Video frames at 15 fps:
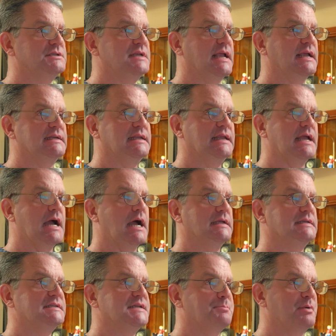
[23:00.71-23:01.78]
take a DI
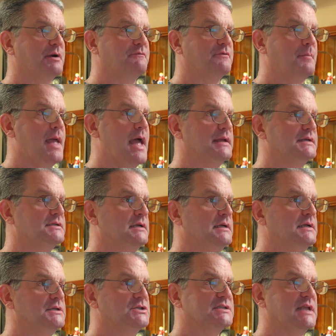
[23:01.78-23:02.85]
separate from that,
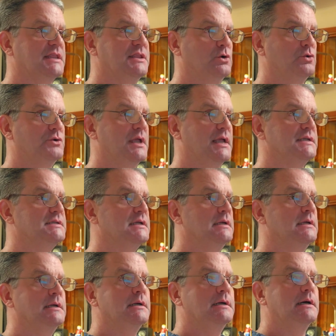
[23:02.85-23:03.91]
just like the old days.
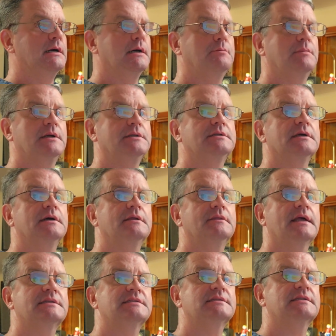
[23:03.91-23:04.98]
But
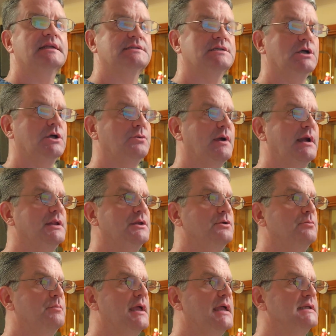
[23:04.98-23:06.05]
that's a good way to
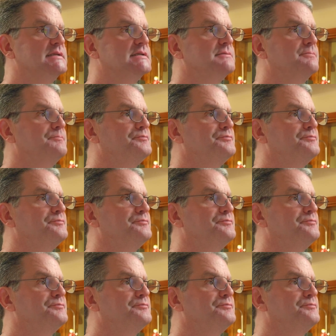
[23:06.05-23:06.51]
do bass.